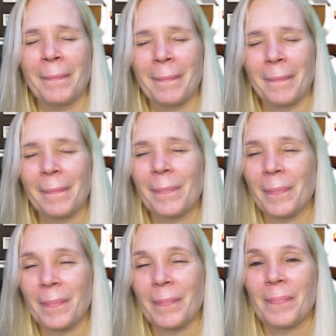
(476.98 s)

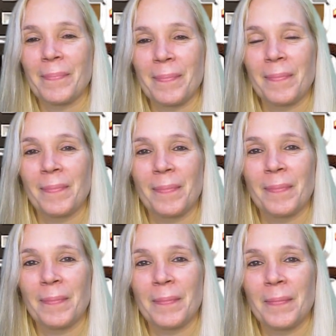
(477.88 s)

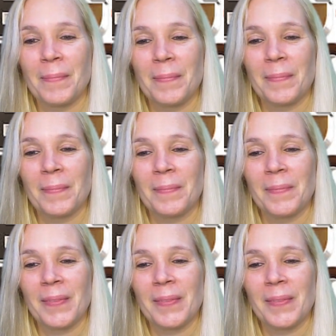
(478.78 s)
The person shown says nothing.